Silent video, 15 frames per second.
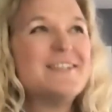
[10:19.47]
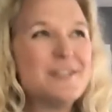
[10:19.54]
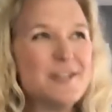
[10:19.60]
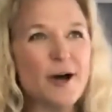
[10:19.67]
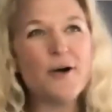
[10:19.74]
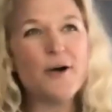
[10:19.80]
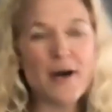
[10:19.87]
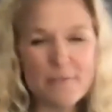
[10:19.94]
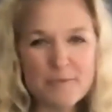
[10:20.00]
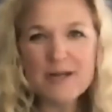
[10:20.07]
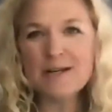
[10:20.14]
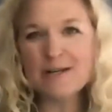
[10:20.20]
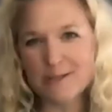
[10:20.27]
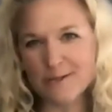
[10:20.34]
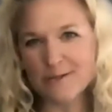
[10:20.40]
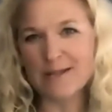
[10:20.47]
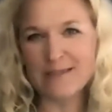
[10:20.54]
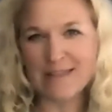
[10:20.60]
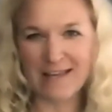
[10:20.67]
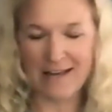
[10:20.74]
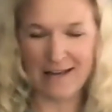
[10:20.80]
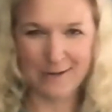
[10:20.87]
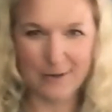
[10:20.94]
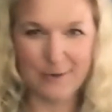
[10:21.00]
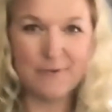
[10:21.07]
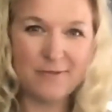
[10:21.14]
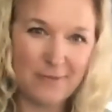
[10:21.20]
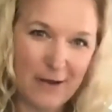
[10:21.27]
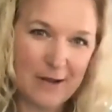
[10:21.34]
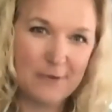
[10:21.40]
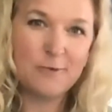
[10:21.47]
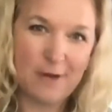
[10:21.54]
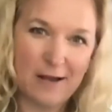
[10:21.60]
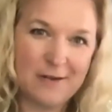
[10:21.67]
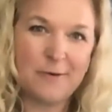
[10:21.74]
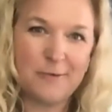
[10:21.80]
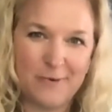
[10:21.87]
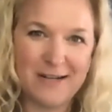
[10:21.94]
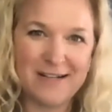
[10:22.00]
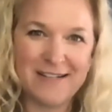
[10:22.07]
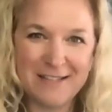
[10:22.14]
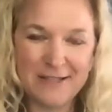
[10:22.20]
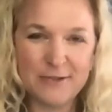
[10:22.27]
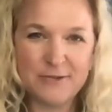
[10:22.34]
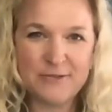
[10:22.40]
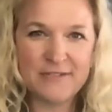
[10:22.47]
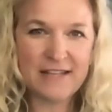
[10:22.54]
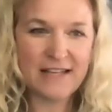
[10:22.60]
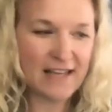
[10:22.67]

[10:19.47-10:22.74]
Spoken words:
So I'm going to do the thing I don't want to do,